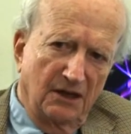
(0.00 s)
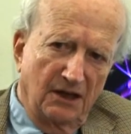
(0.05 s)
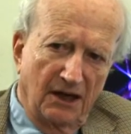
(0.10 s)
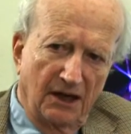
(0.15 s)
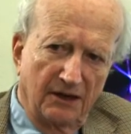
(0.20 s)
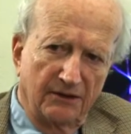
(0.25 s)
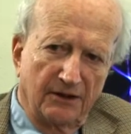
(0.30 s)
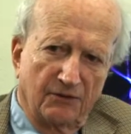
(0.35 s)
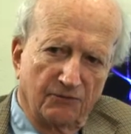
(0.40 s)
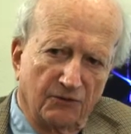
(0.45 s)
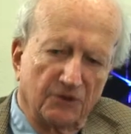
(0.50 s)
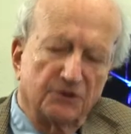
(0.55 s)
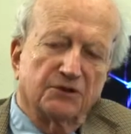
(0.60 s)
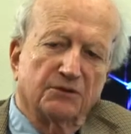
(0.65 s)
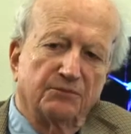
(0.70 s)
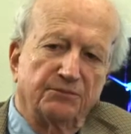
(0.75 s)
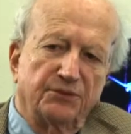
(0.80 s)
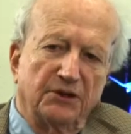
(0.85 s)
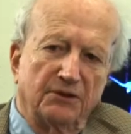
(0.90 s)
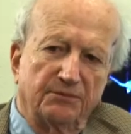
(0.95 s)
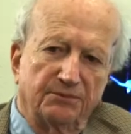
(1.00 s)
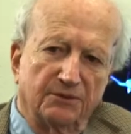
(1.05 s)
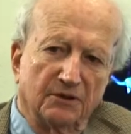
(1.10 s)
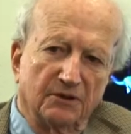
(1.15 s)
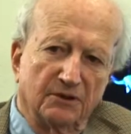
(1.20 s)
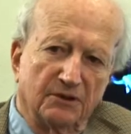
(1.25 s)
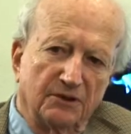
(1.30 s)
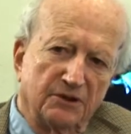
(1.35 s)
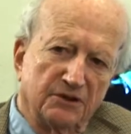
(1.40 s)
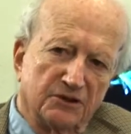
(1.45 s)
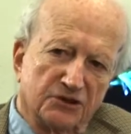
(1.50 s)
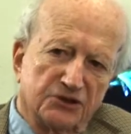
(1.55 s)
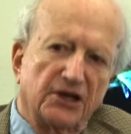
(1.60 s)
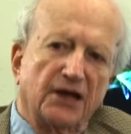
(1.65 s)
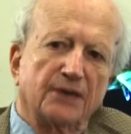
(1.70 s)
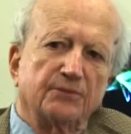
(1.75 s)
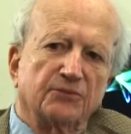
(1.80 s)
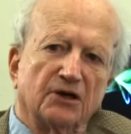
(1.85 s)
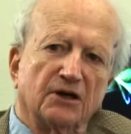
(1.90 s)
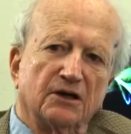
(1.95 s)
and that richer people in the
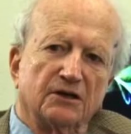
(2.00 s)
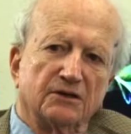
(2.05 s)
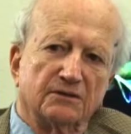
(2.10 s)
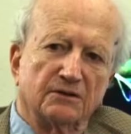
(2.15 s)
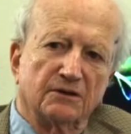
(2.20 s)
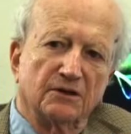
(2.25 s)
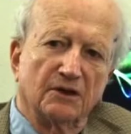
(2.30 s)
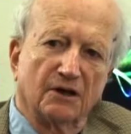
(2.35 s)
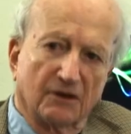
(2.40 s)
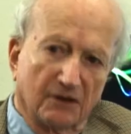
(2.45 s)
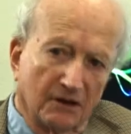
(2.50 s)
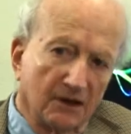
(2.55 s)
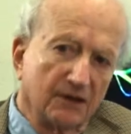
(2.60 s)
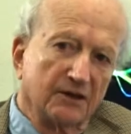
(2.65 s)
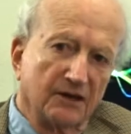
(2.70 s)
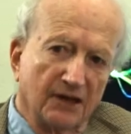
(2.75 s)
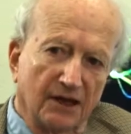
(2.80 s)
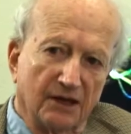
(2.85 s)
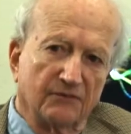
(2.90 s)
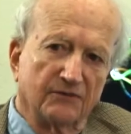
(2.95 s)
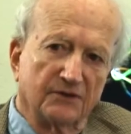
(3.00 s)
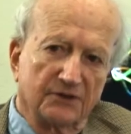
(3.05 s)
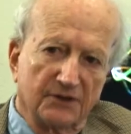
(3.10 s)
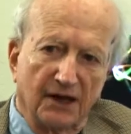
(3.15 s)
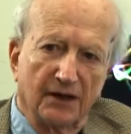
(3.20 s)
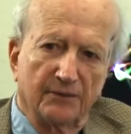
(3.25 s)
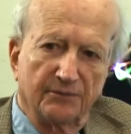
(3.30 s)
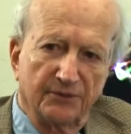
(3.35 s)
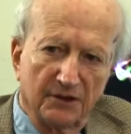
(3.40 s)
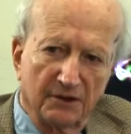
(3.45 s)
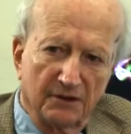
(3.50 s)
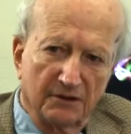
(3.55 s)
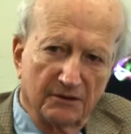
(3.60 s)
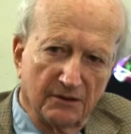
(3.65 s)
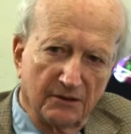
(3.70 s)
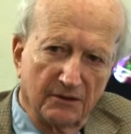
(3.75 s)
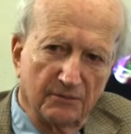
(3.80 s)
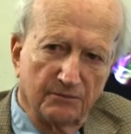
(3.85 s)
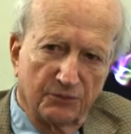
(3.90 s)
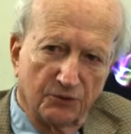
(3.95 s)
same country are on the average happier
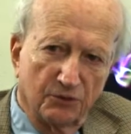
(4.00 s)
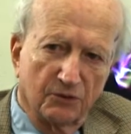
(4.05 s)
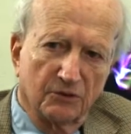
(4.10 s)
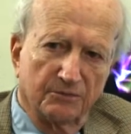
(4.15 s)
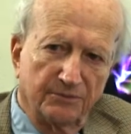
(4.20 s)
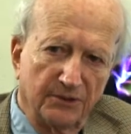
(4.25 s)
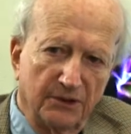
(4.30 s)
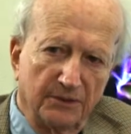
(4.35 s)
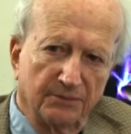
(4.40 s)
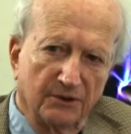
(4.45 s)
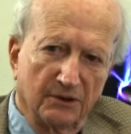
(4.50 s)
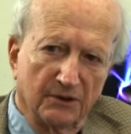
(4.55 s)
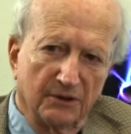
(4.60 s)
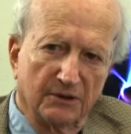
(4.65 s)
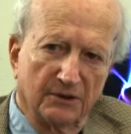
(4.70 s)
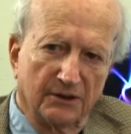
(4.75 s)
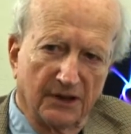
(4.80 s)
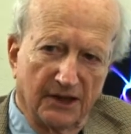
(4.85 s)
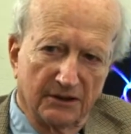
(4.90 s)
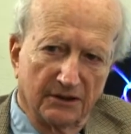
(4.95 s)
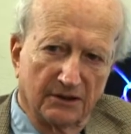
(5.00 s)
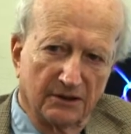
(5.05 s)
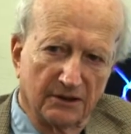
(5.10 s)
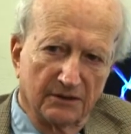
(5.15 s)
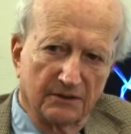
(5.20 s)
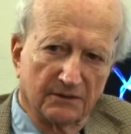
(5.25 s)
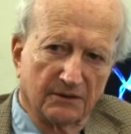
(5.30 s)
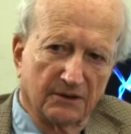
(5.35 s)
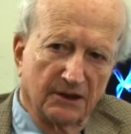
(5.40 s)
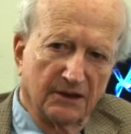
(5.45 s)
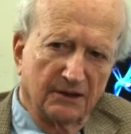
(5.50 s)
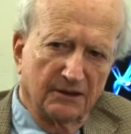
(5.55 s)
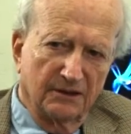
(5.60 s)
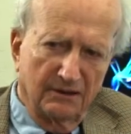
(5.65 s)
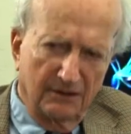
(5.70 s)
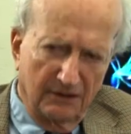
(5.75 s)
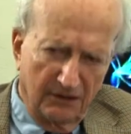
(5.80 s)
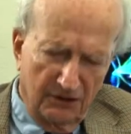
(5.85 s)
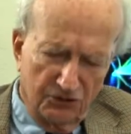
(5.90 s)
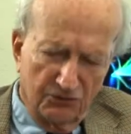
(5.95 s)
than poorer people in that country. And
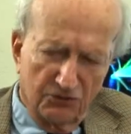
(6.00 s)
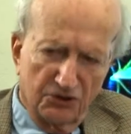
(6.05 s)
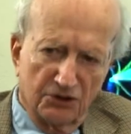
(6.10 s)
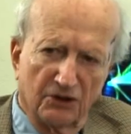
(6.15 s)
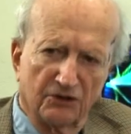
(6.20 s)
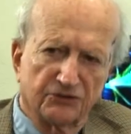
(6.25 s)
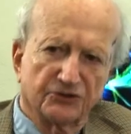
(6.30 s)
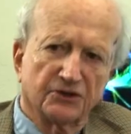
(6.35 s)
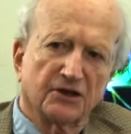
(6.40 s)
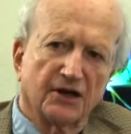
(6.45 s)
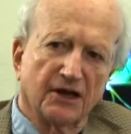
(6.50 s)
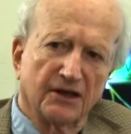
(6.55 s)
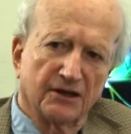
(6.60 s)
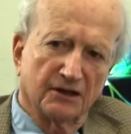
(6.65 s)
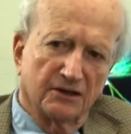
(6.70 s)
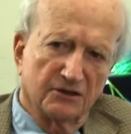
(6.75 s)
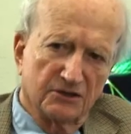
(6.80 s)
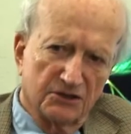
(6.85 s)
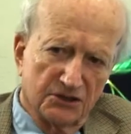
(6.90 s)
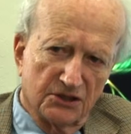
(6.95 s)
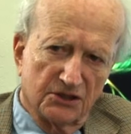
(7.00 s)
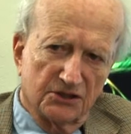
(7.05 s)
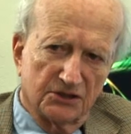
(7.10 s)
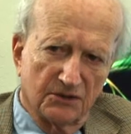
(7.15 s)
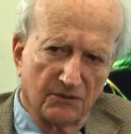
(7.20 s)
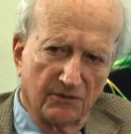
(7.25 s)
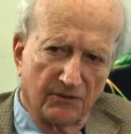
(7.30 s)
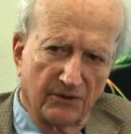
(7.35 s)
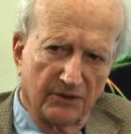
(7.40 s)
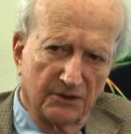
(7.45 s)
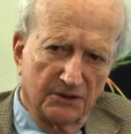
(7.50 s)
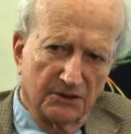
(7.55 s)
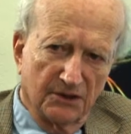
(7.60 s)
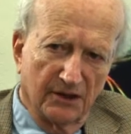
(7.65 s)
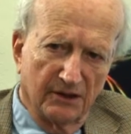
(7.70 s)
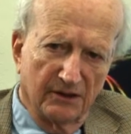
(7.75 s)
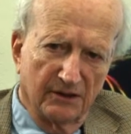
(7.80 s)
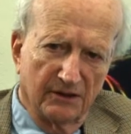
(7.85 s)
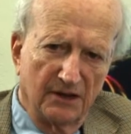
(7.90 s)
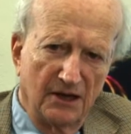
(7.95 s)
these results are kind of consistent with each
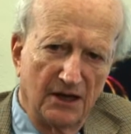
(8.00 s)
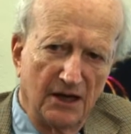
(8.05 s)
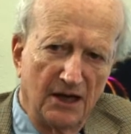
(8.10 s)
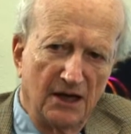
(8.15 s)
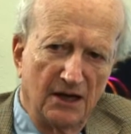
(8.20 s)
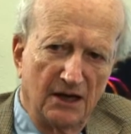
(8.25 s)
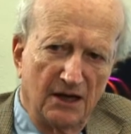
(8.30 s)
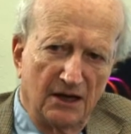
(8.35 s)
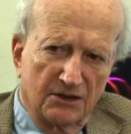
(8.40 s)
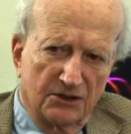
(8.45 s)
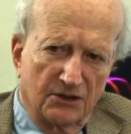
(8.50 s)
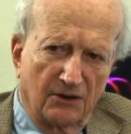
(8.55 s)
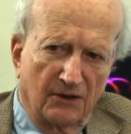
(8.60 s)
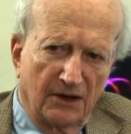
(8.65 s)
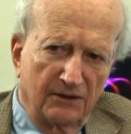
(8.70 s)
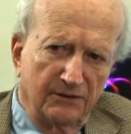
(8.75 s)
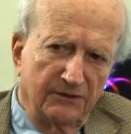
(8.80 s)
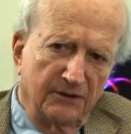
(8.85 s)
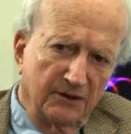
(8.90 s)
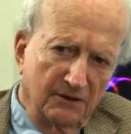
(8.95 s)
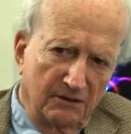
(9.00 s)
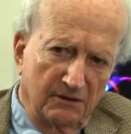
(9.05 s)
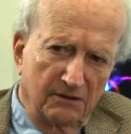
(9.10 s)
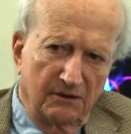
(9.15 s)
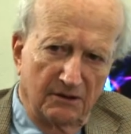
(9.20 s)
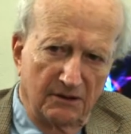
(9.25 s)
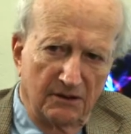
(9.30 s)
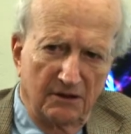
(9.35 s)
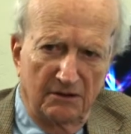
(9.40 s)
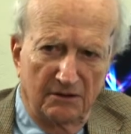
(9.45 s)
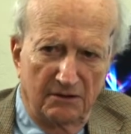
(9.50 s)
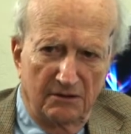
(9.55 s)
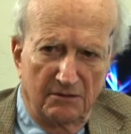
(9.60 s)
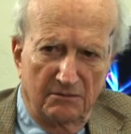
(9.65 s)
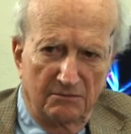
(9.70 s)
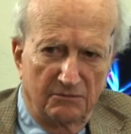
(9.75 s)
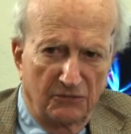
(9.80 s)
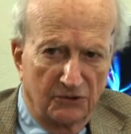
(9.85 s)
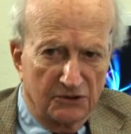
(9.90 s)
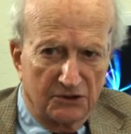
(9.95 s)
other. So I think the
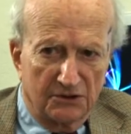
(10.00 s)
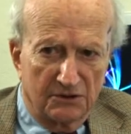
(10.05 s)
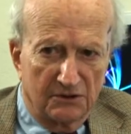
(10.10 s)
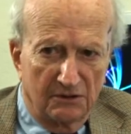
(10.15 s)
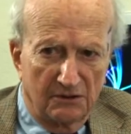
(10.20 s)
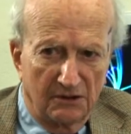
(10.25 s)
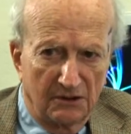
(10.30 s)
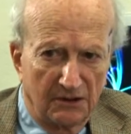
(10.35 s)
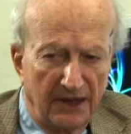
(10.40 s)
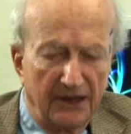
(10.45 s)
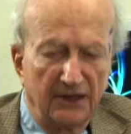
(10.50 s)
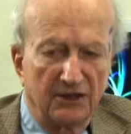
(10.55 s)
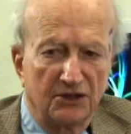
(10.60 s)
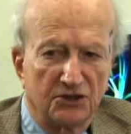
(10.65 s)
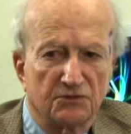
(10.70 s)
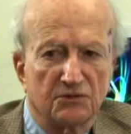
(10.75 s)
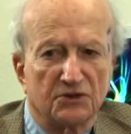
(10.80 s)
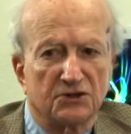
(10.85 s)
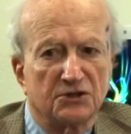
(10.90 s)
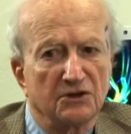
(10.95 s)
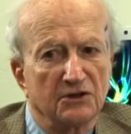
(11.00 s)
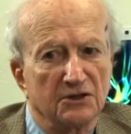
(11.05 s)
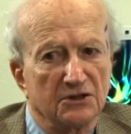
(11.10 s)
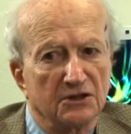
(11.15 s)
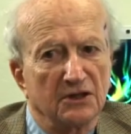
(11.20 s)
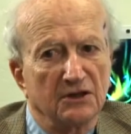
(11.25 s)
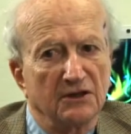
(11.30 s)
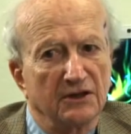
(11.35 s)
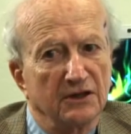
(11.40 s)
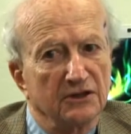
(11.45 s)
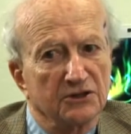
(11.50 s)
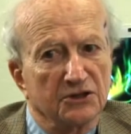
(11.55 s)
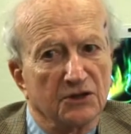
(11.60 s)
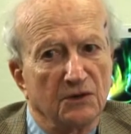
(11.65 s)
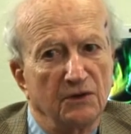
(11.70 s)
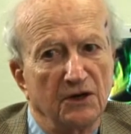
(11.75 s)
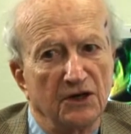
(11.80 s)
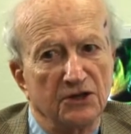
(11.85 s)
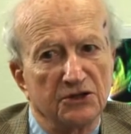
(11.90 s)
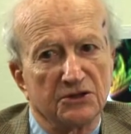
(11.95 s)
most latest research, I think, has
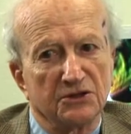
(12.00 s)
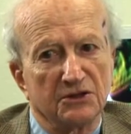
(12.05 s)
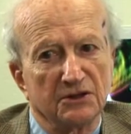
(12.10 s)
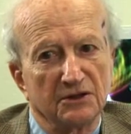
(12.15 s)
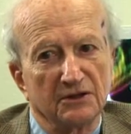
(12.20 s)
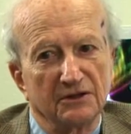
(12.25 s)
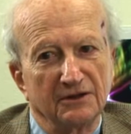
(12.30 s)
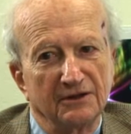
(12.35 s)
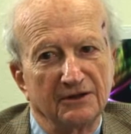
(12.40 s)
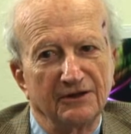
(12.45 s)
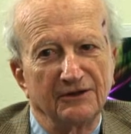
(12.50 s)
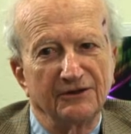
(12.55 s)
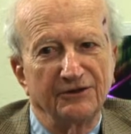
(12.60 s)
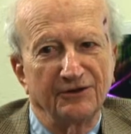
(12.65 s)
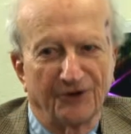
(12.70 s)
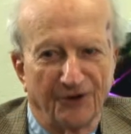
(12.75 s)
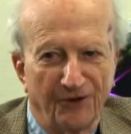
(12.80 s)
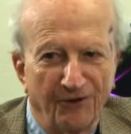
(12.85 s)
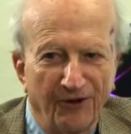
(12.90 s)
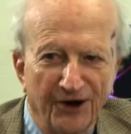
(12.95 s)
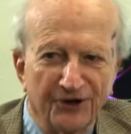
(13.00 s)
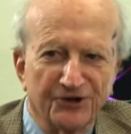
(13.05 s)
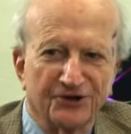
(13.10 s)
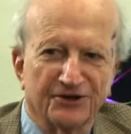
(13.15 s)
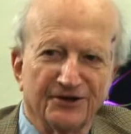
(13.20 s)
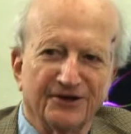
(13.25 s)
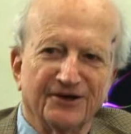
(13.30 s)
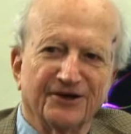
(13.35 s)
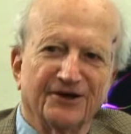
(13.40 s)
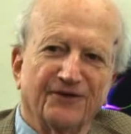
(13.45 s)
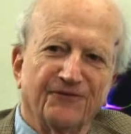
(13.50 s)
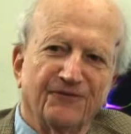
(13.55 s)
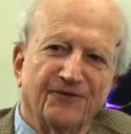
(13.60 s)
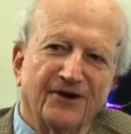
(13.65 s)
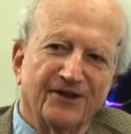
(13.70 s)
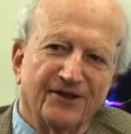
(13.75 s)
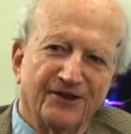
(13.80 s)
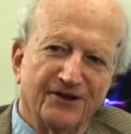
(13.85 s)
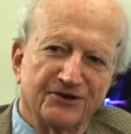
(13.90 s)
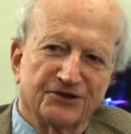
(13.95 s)
questioned the questioning of
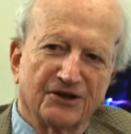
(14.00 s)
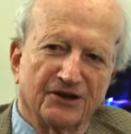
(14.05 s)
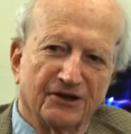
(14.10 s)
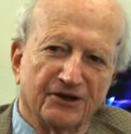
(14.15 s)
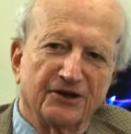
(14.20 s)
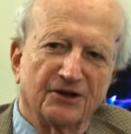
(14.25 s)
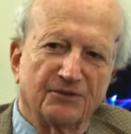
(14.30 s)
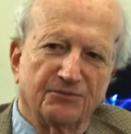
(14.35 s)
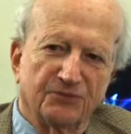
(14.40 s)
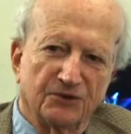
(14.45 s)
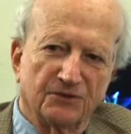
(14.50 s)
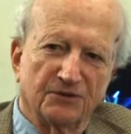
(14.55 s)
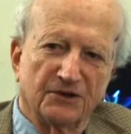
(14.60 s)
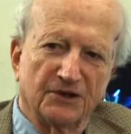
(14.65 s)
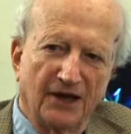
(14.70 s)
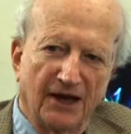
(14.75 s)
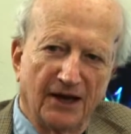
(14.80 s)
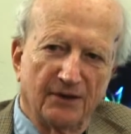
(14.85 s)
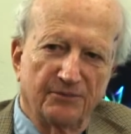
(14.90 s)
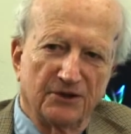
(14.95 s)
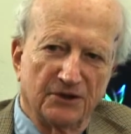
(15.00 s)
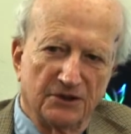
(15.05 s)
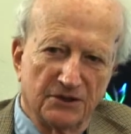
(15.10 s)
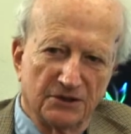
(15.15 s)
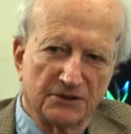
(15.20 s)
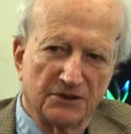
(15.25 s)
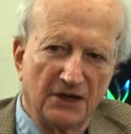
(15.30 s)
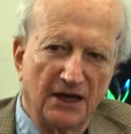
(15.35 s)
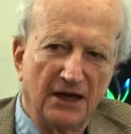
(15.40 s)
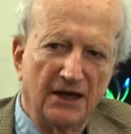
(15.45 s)
whether there's a link between happiness